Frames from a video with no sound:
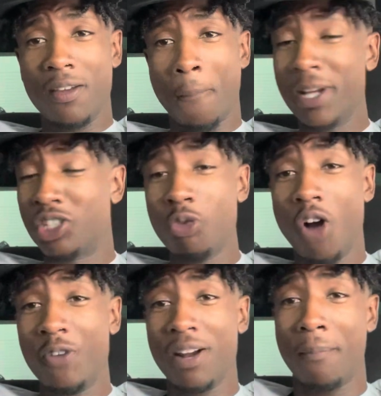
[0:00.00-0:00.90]
But you
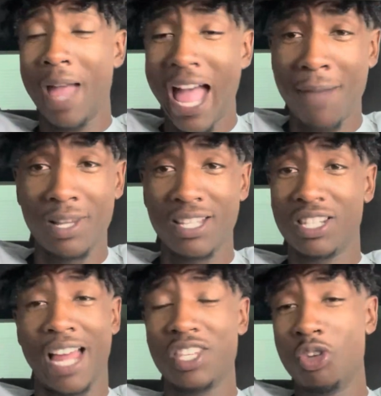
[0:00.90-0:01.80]
over here babbling,
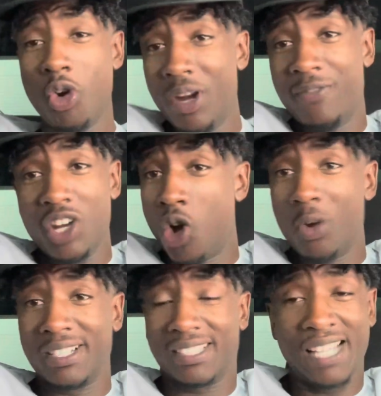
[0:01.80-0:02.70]
like, you don't even know
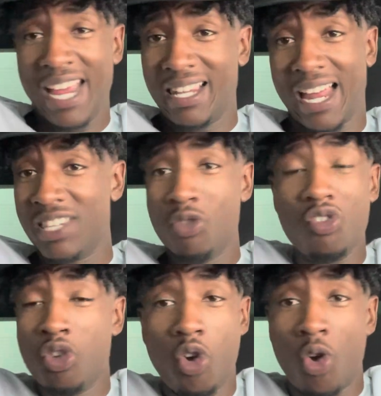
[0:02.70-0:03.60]
what to say. Like, you
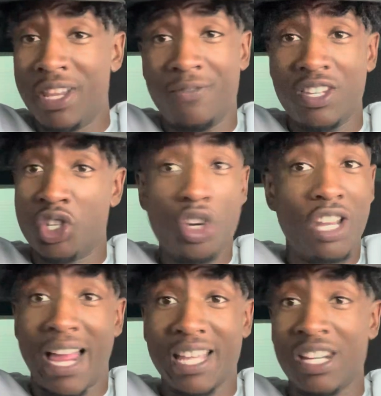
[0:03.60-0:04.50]
don't even, you're
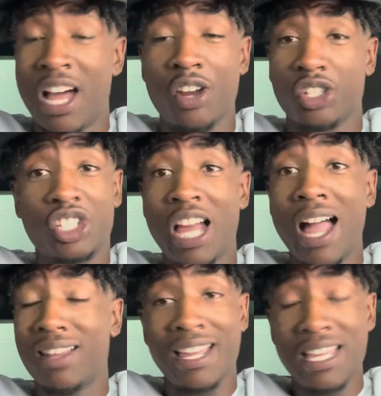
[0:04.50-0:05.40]
like in utter
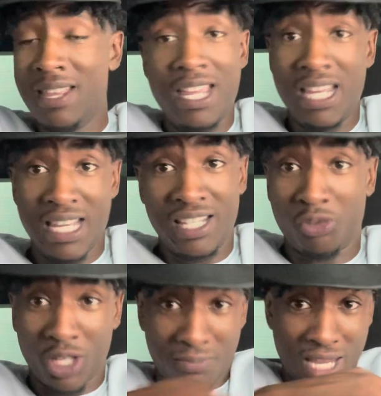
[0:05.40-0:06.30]
shock. Like, is this
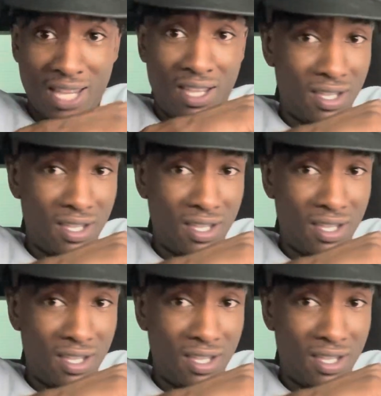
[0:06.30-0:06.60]
really me?